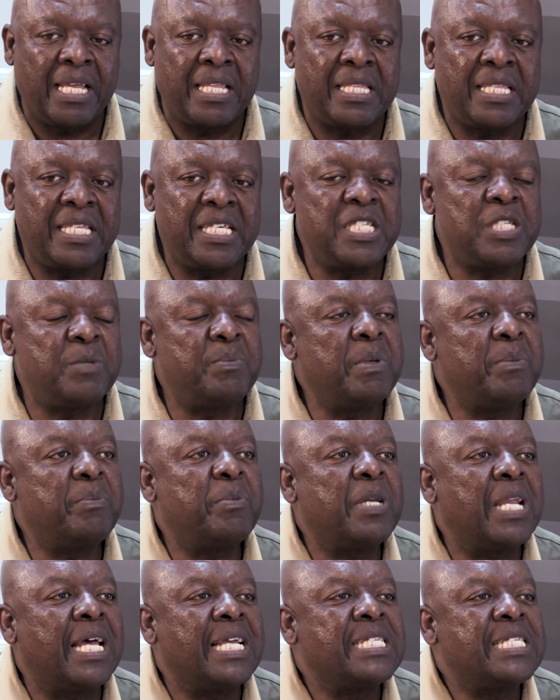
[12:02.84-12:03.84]
These
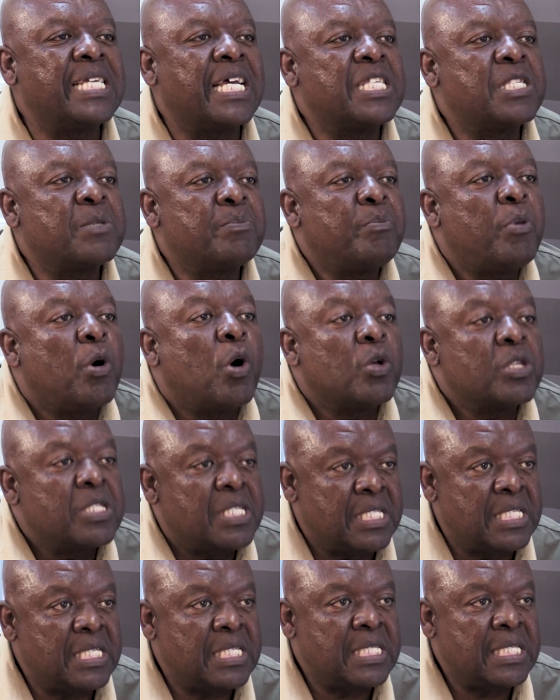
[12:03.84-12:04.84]
people are just
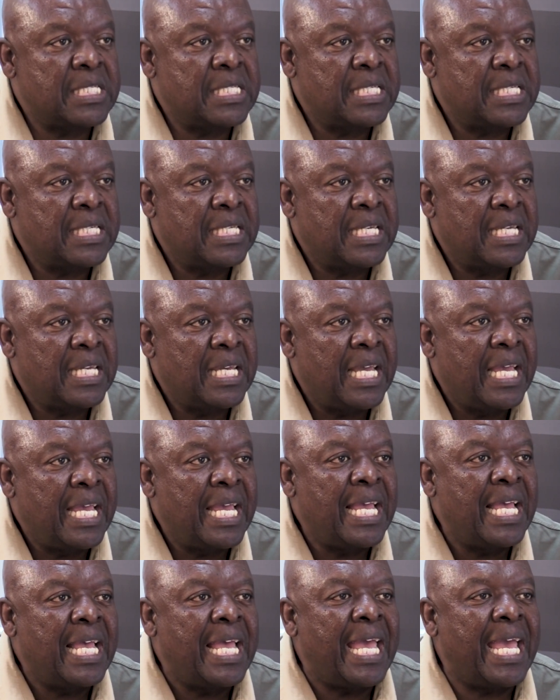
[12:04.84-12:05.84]
pawns.
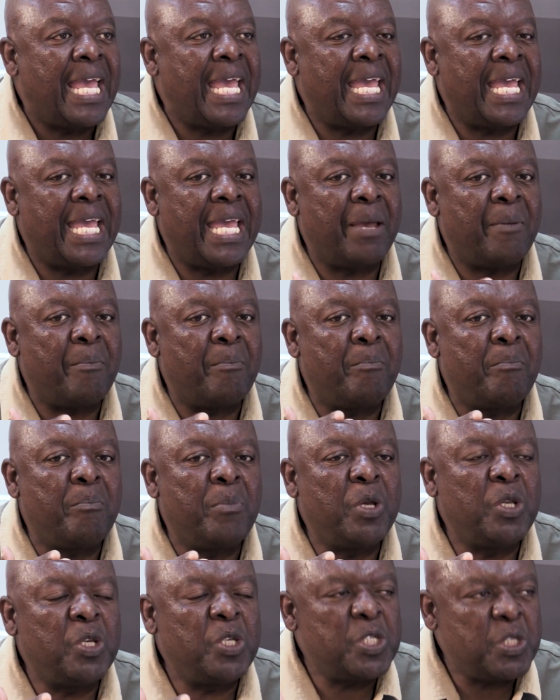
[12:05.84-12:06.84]

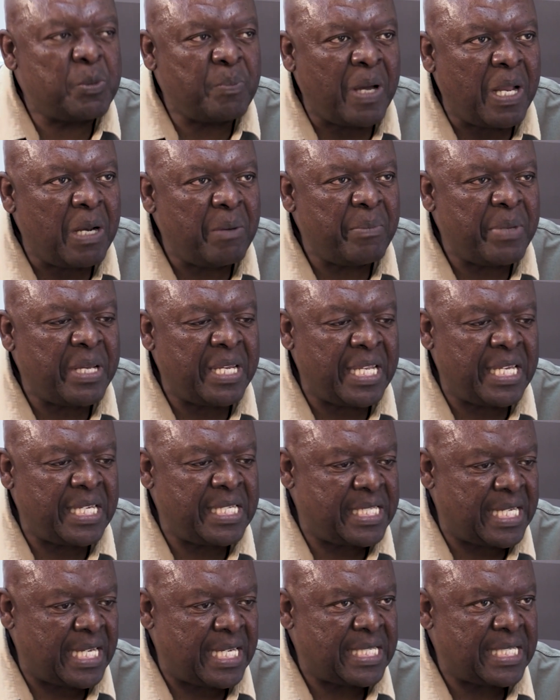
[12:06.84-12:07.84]
Municipal
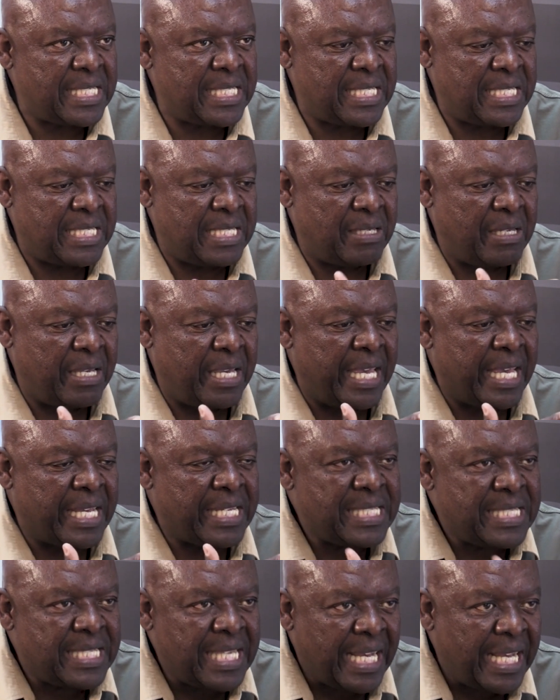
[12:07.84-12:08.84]
managers,
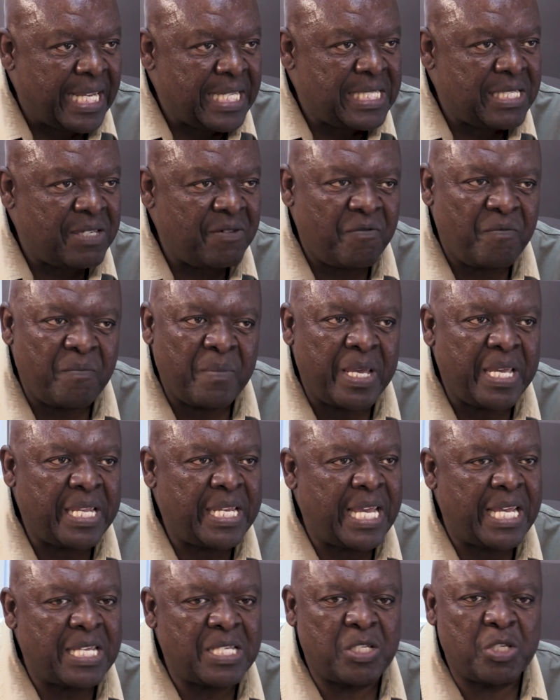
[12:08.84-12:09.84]
executive
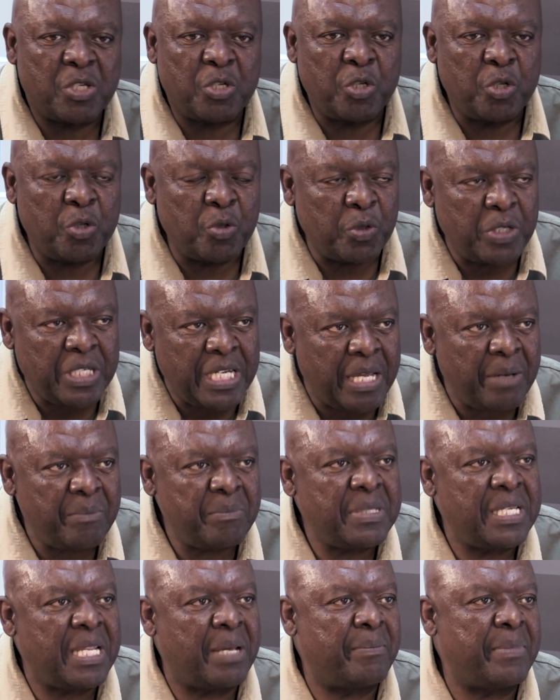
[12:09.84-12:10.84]
mayors, you
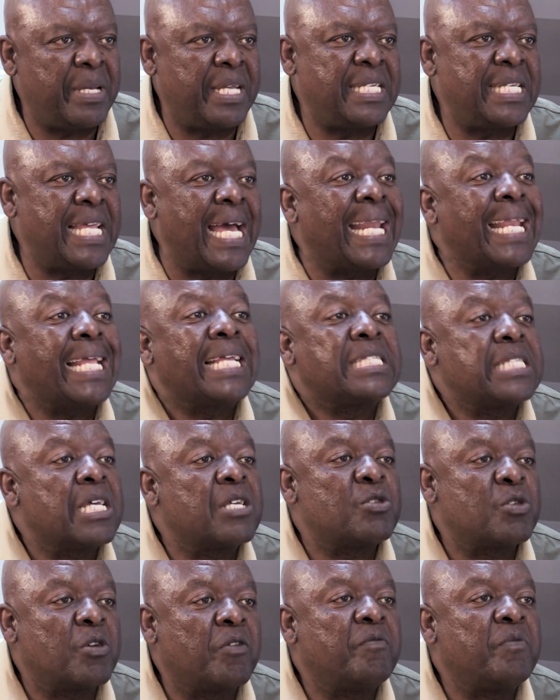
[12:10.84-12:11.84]
name them, and
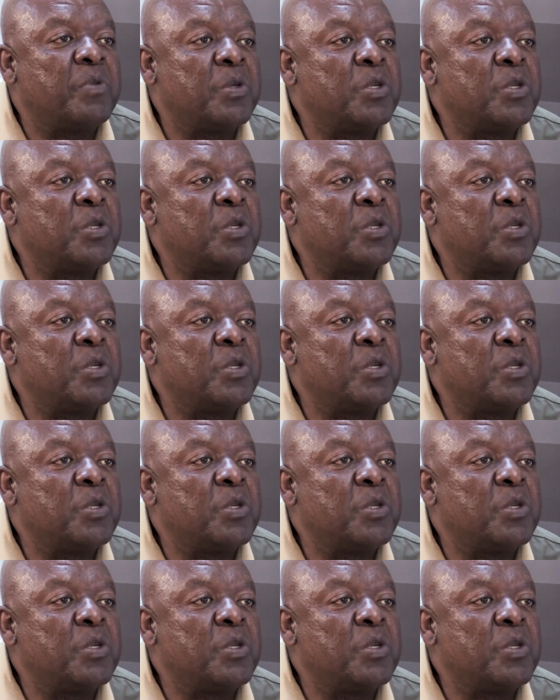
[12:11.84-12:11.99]
directors of